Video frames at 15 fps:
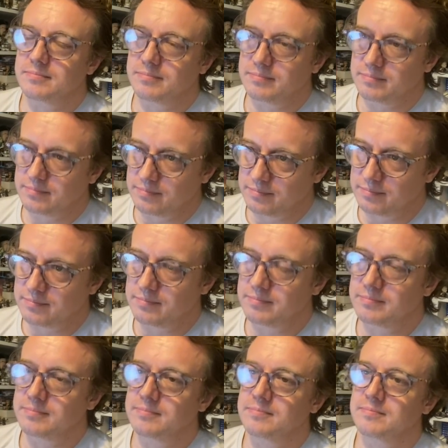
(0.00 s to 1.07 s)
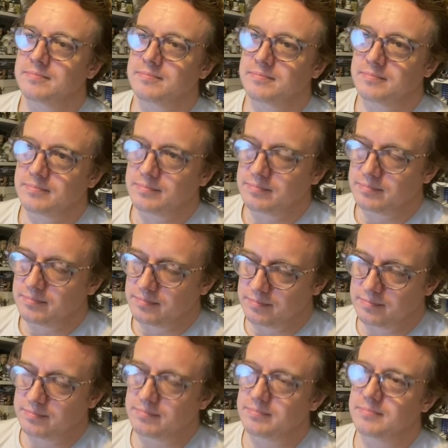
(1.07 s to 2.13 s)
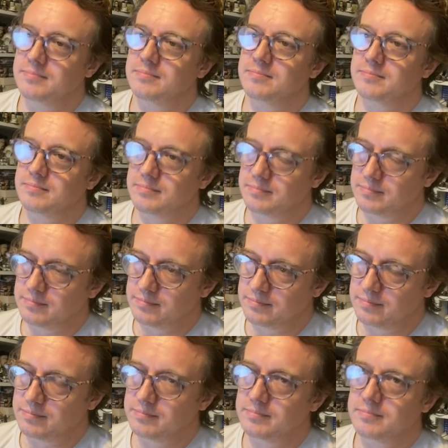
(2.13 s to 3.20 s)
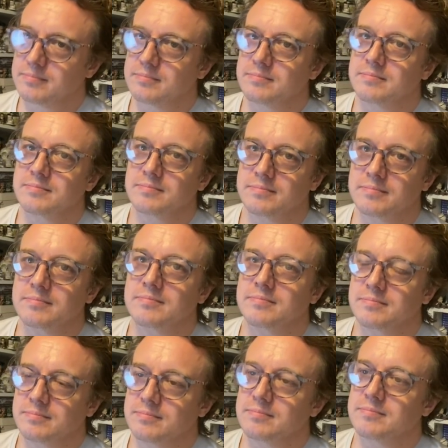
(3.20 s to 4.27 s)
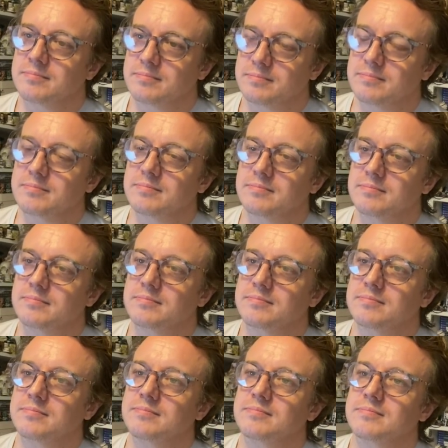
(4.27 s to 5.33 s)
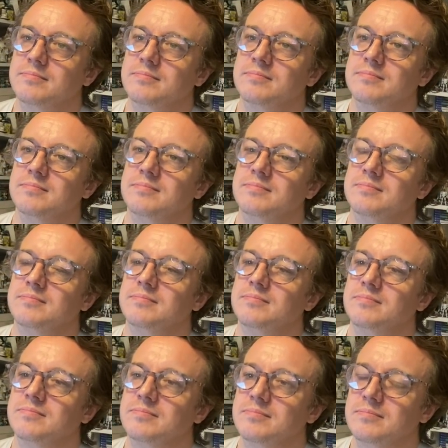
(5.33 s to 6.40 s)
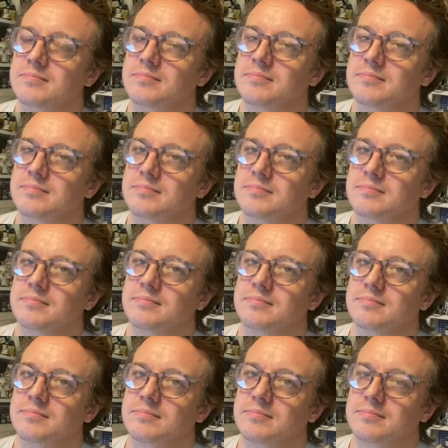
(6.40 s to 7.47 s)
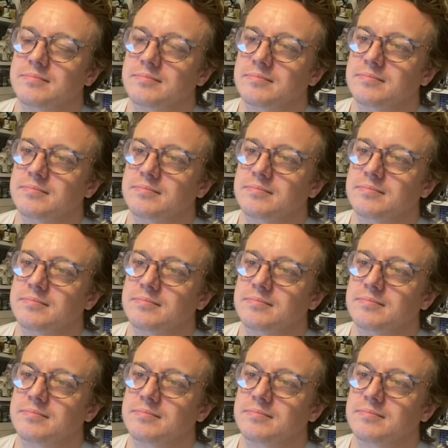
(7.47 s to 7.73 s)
(silent)